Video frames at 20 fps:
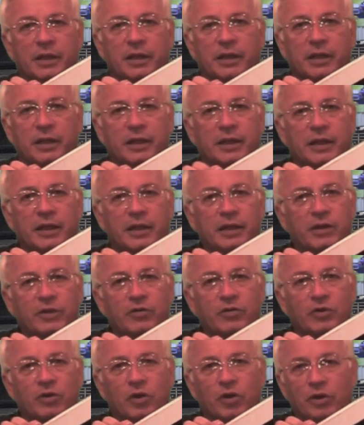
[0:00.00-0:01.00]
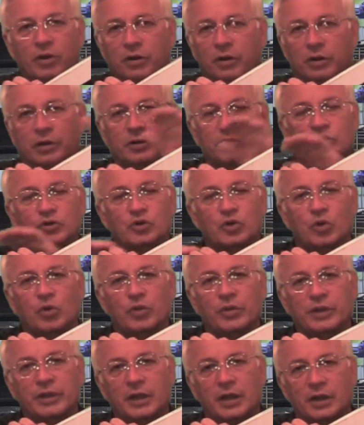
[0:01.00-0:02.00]
it can no longer control
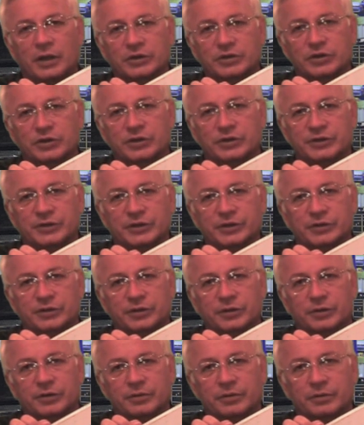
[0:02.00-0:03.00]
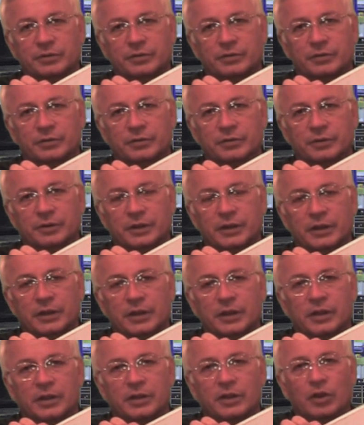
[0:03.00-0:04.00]
the oxygen sensor.
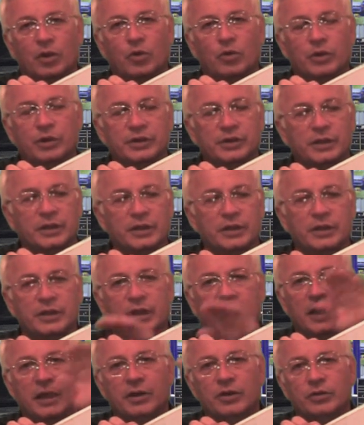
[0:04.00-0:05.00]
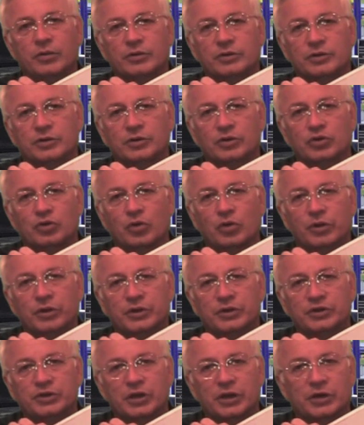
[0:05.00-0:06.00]
The only thing it can do is control the
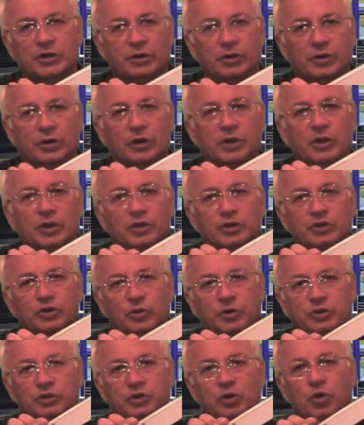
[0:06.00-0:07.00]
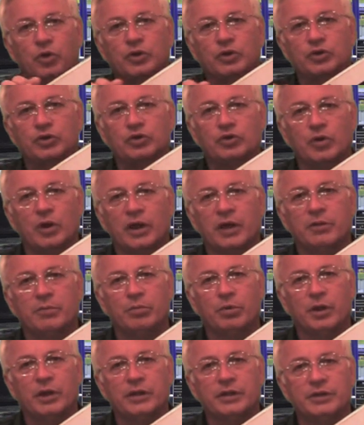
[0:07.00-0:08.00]
injector. So it's going to try and
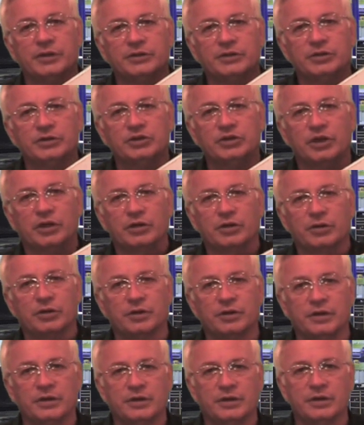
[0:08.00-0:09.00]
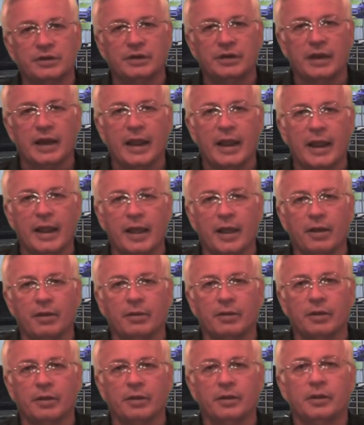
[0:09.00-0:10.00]
bring this injector
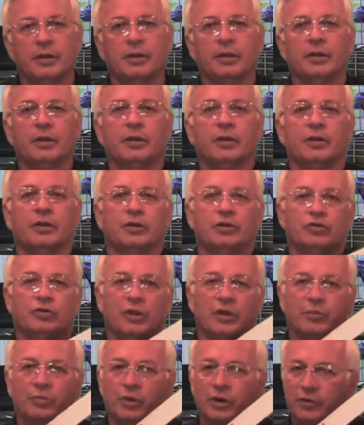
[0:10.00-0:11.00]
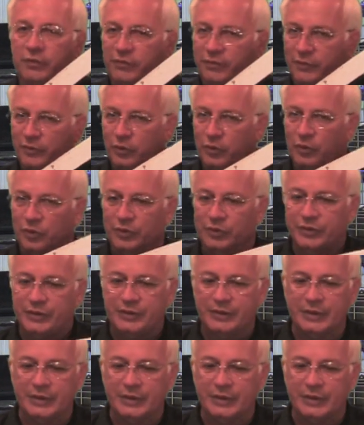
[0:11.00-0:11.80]
down, try and bring fuel